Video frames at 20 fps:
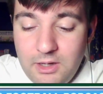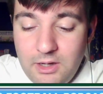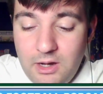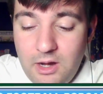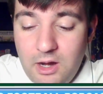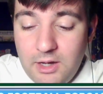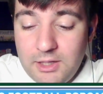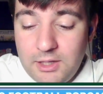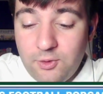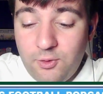
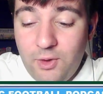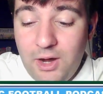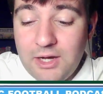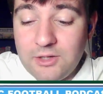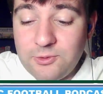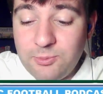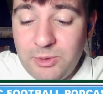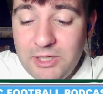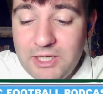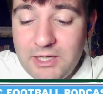Uh, he
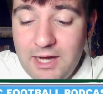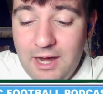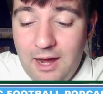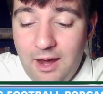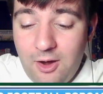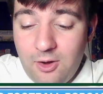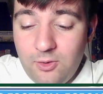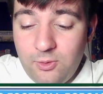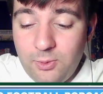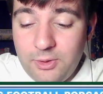credits Pete
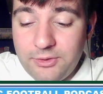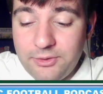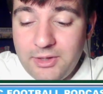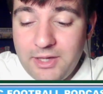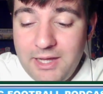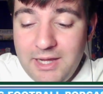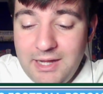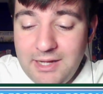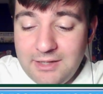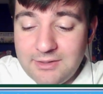Carroll with
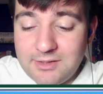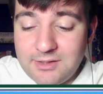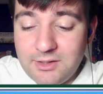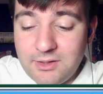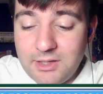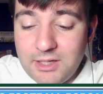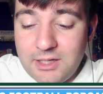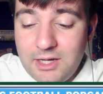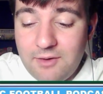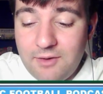
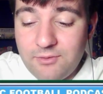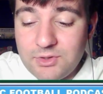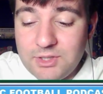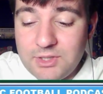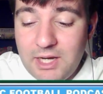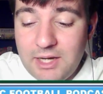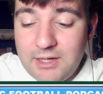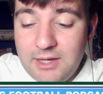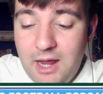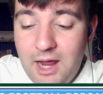instilling a never
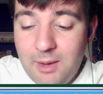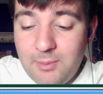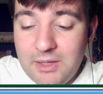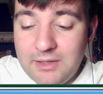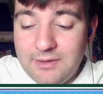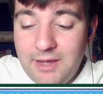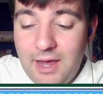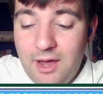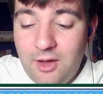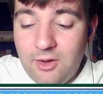say die
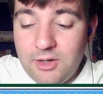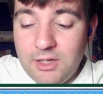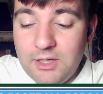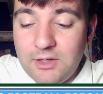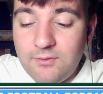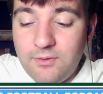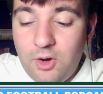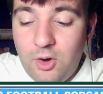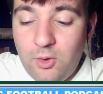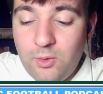mentality
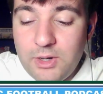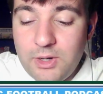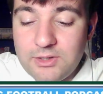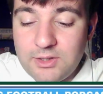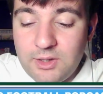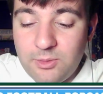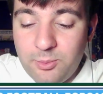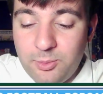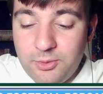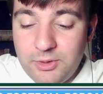of always
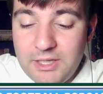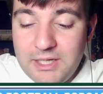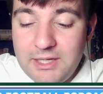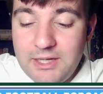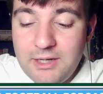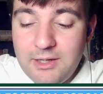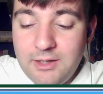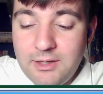complete